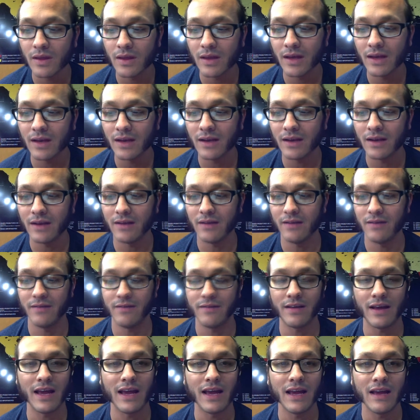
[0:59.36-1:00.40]
it
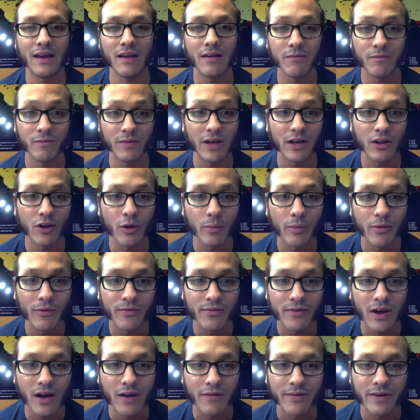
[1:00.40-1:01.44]
is a
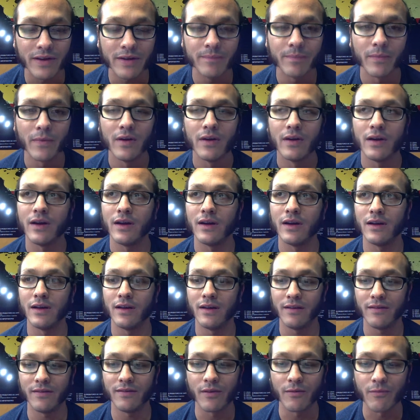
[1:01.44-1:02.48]
Villalobos coffee,
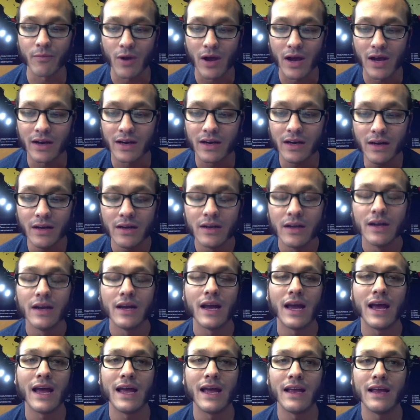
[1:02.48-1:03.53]
is the variety,
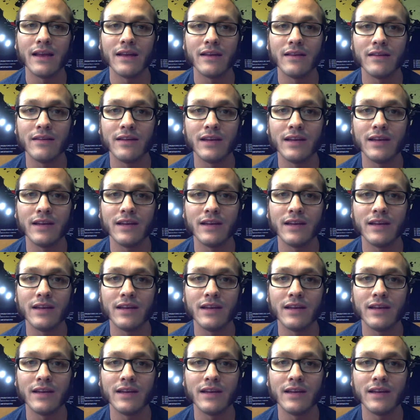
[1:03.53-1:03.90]
and